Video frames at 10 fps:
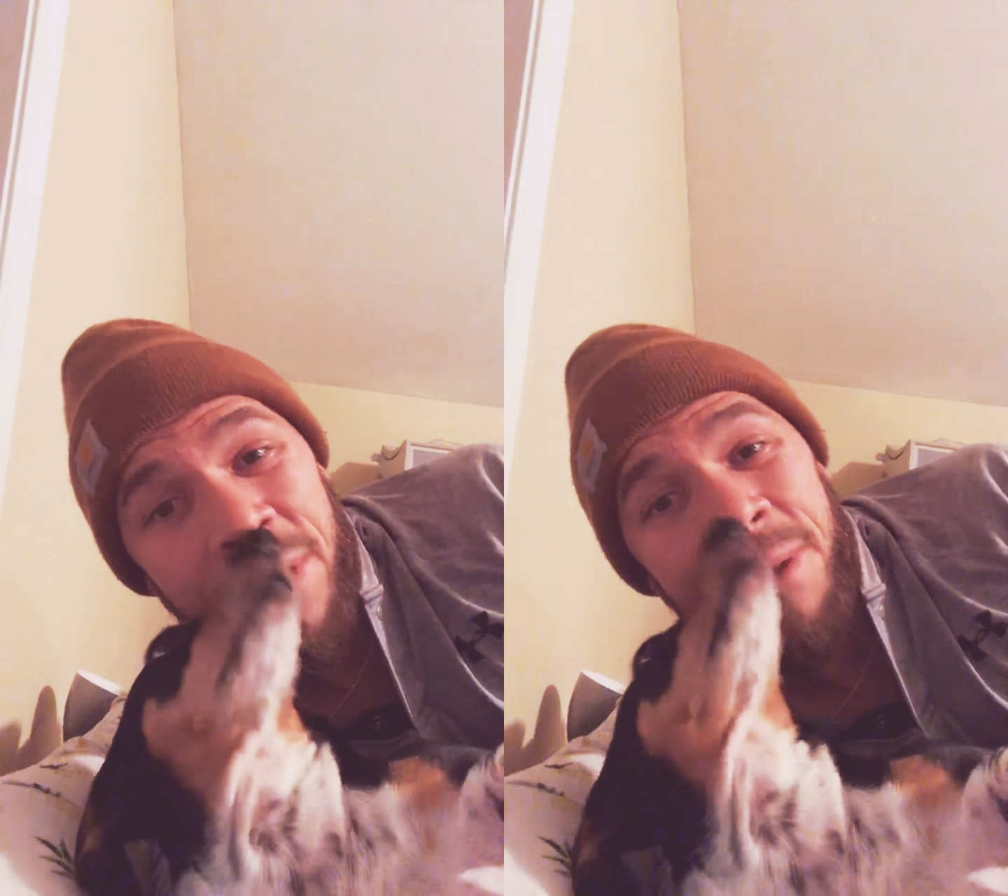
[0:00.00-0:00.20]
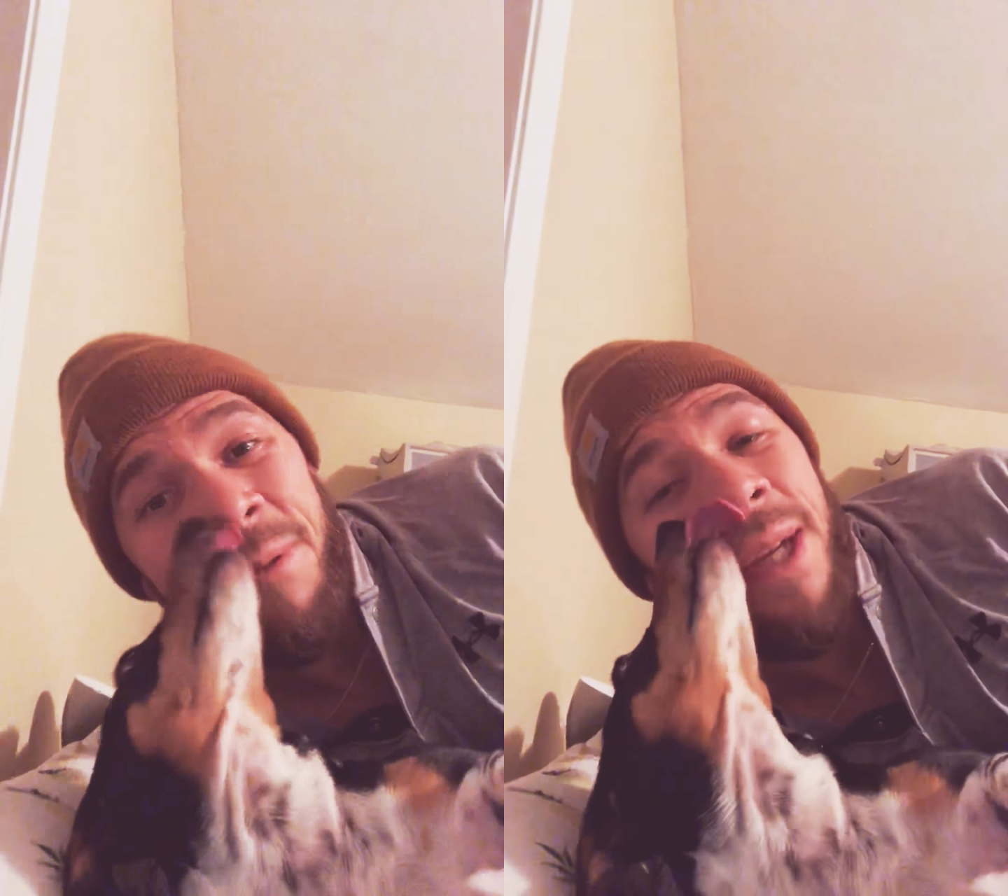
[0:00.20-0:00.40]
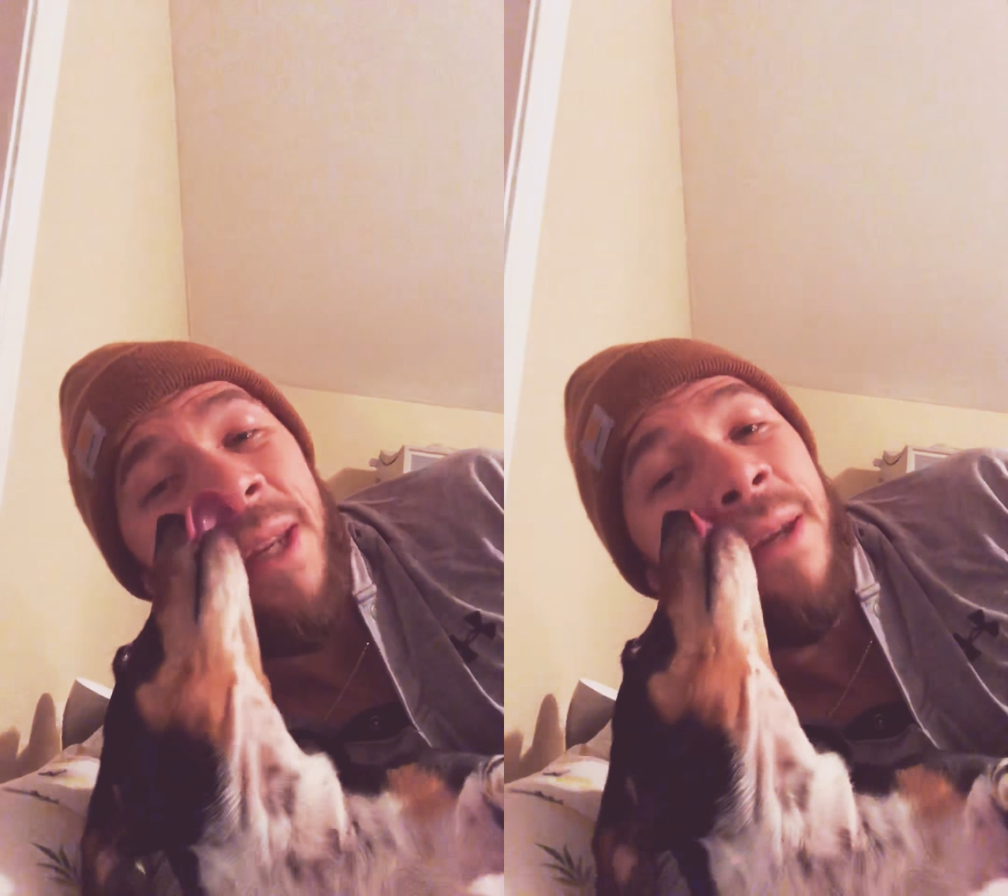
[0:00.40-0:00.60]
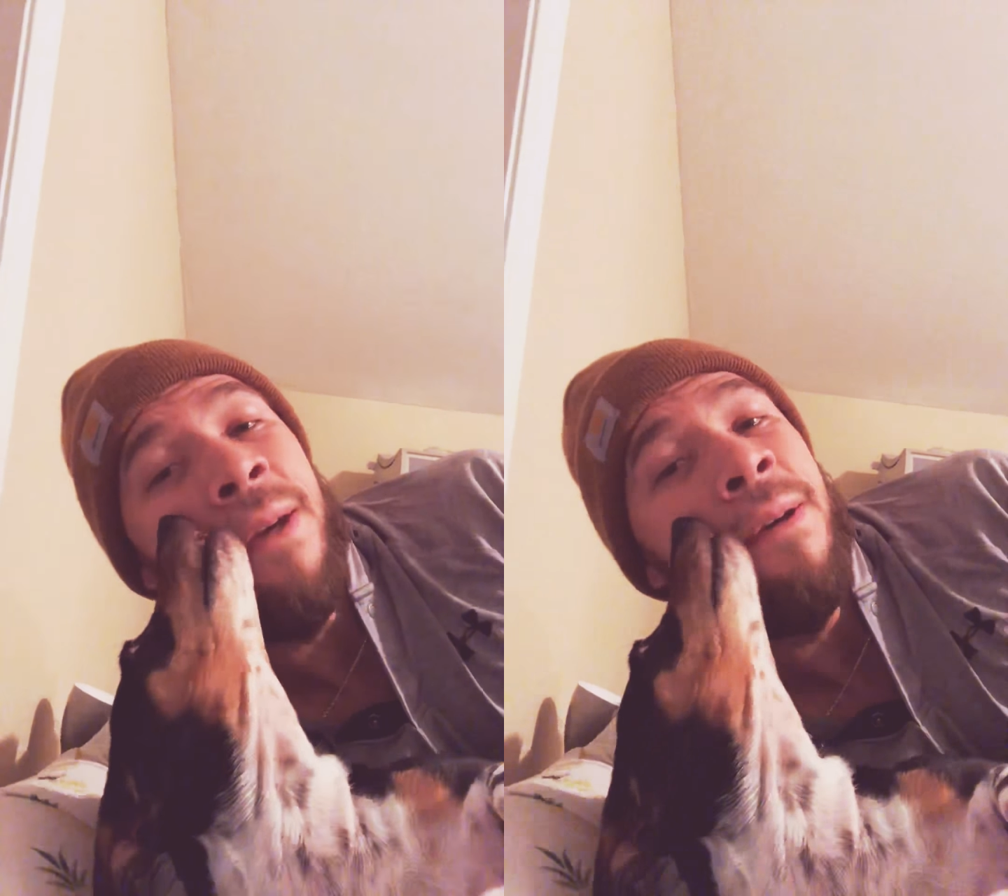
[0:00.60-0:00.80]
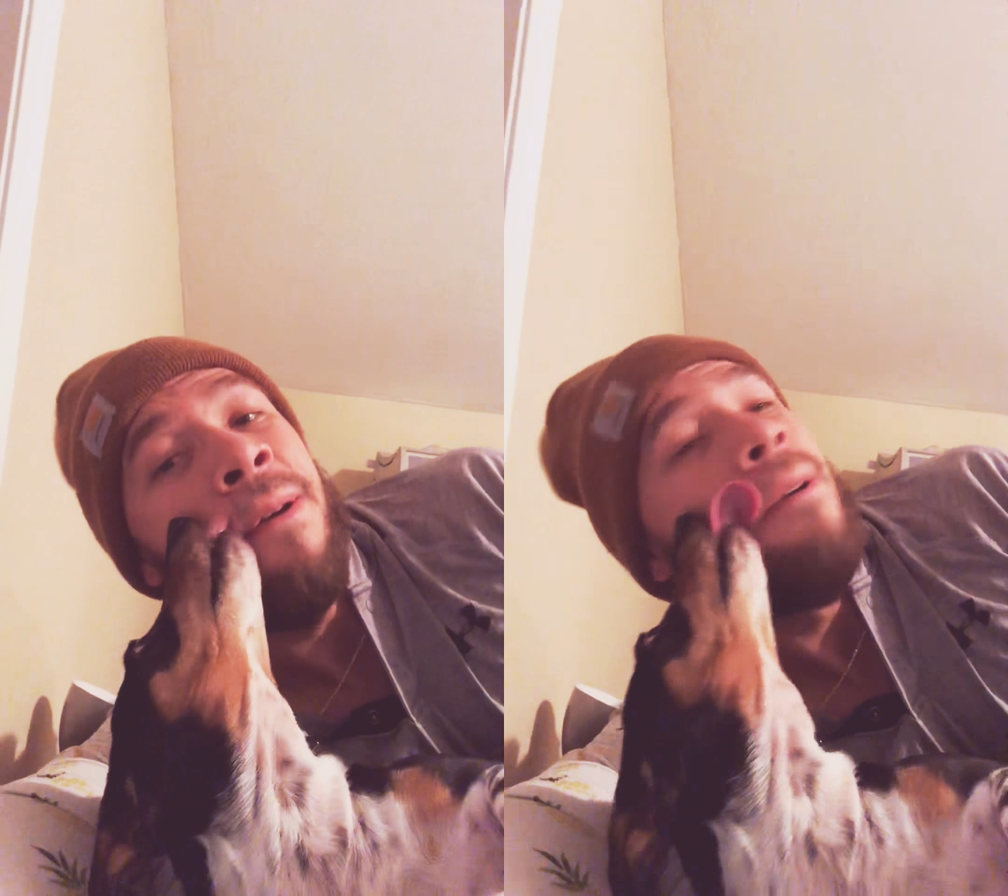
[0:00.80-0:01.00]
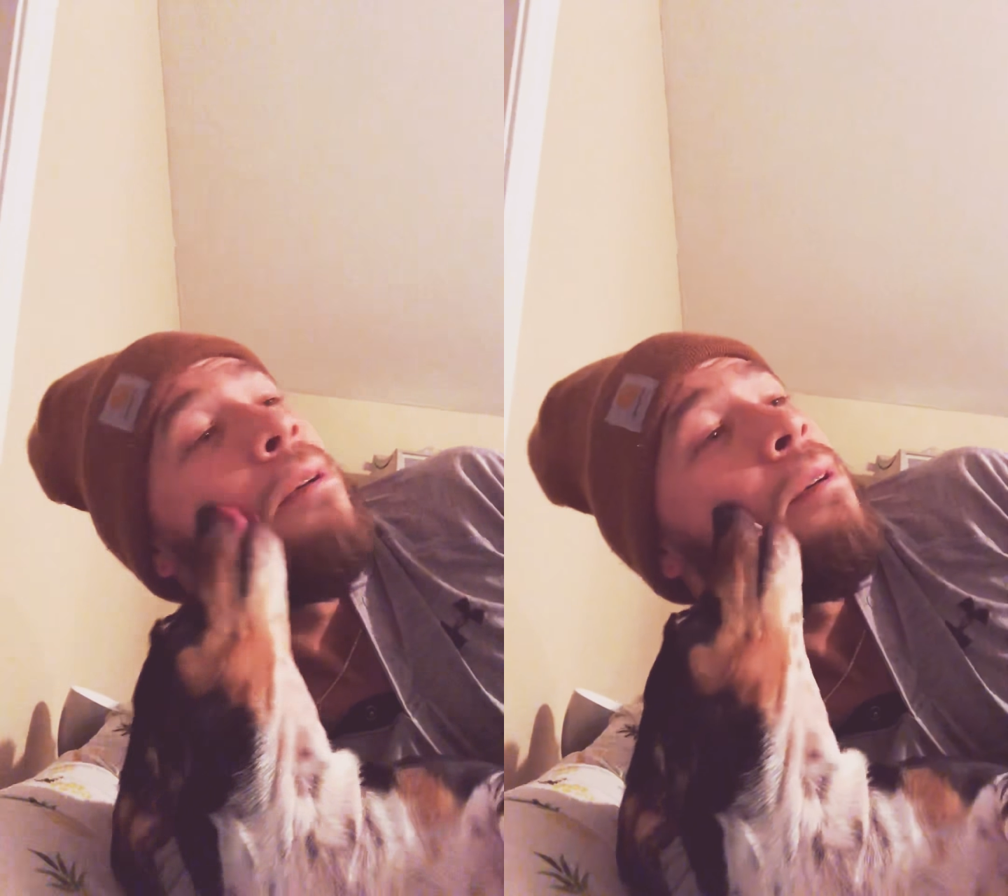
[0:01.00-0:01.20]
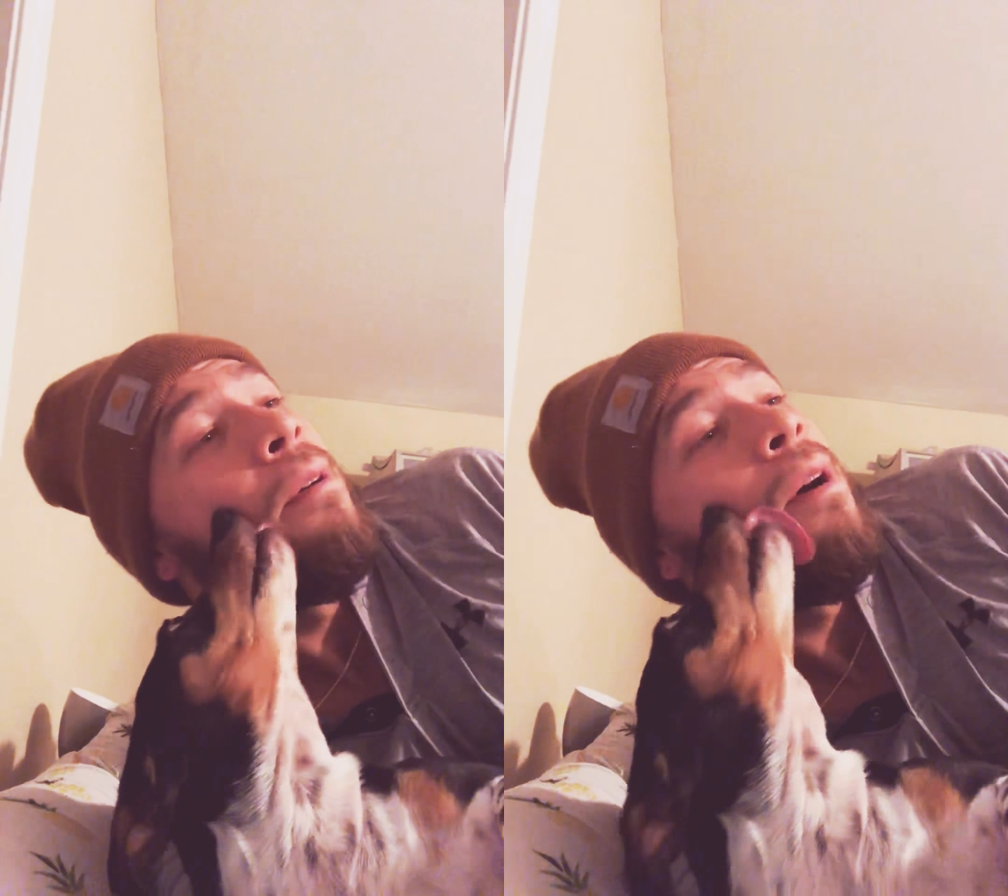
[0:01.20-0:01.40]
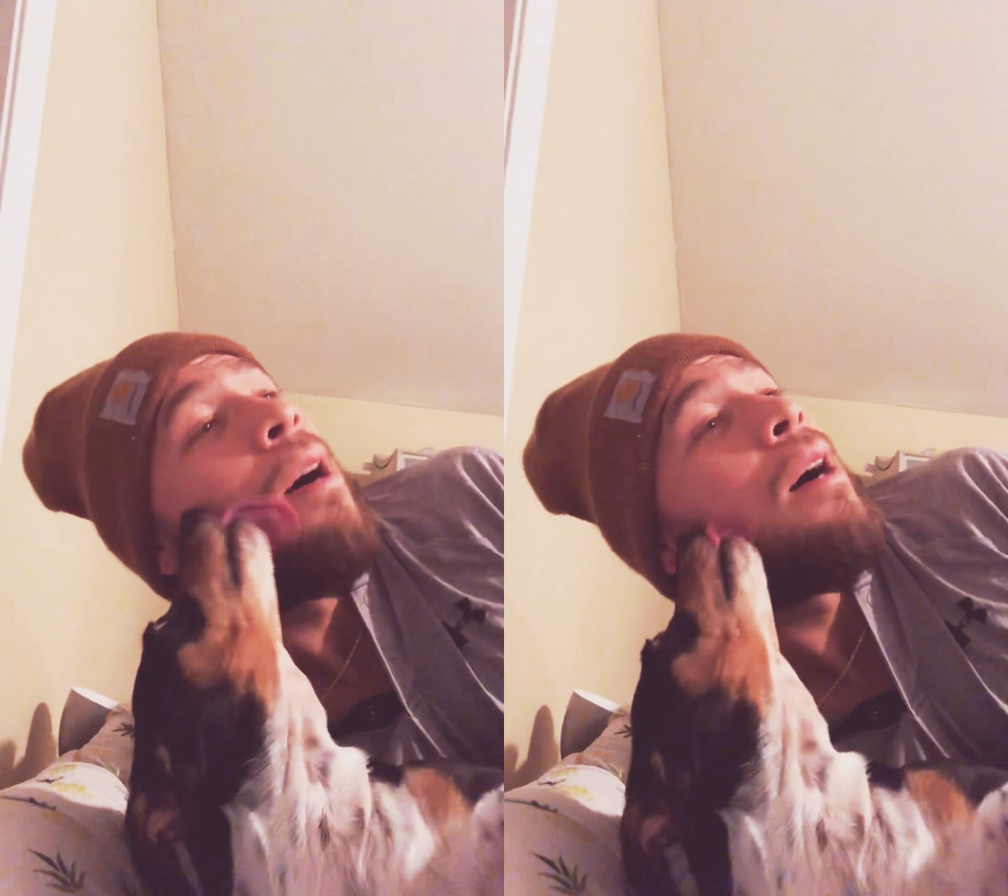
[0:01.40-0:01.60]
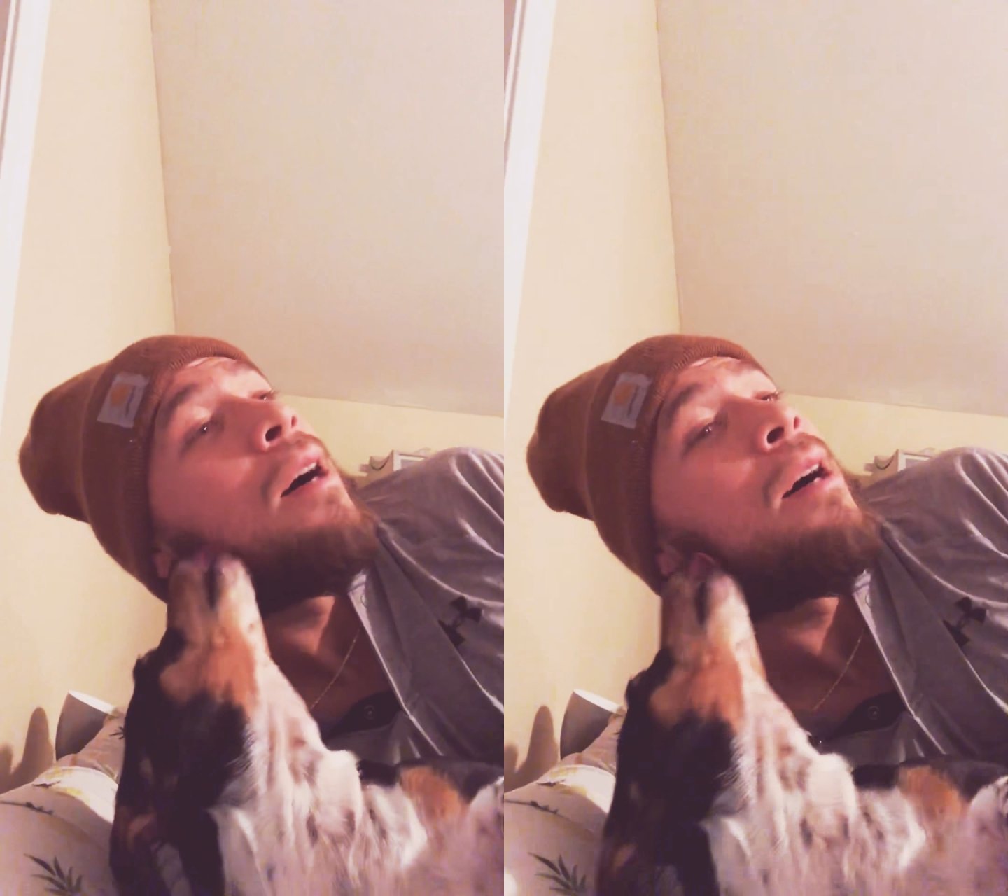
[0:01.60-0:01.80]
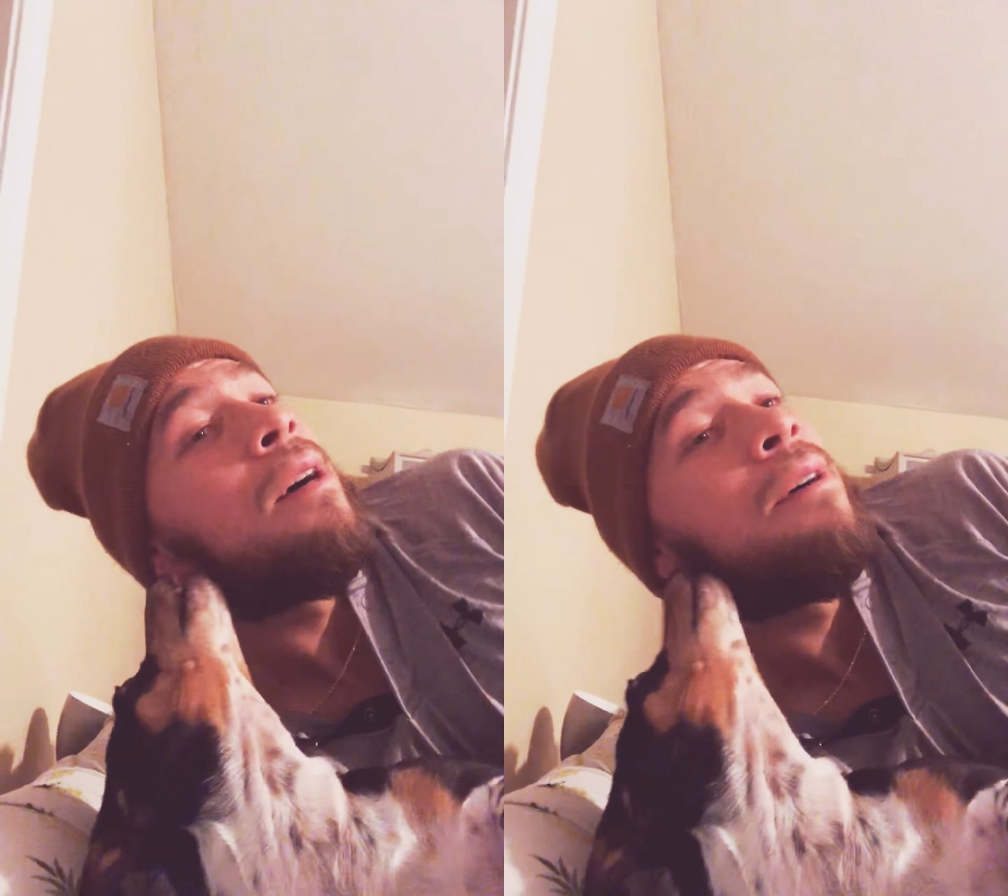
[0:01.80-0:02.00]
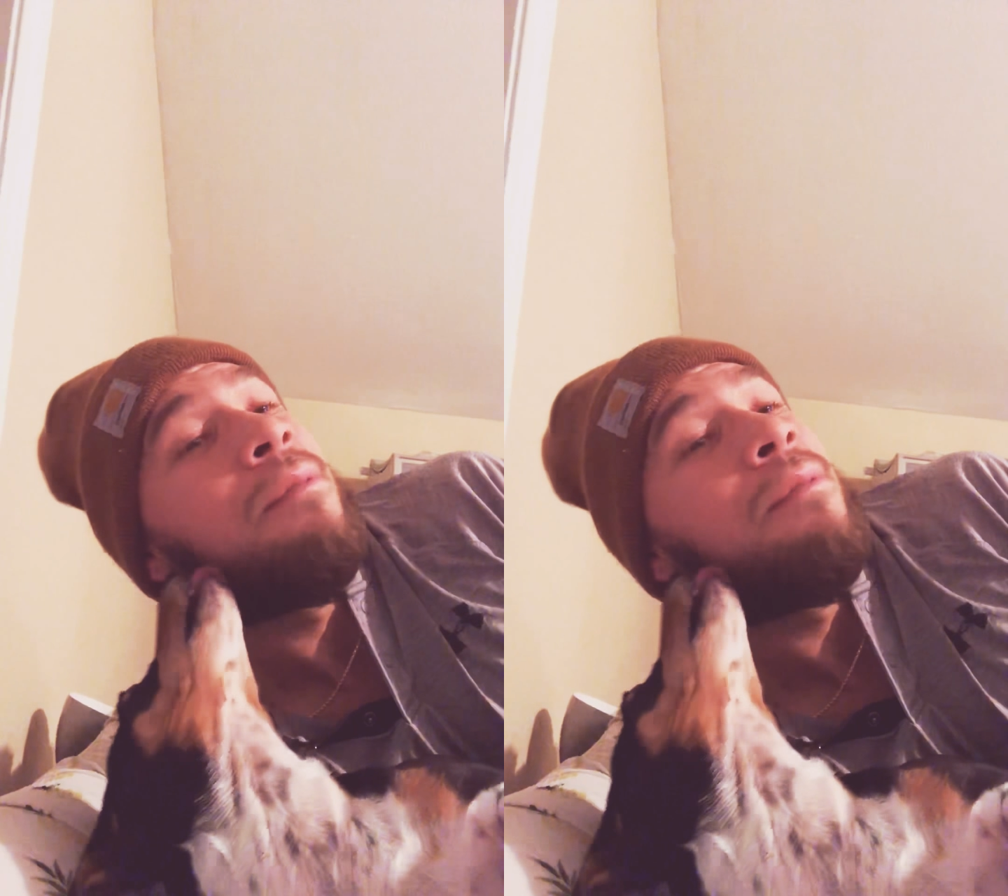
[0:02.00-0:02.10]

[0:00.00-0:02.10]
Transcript: between uh,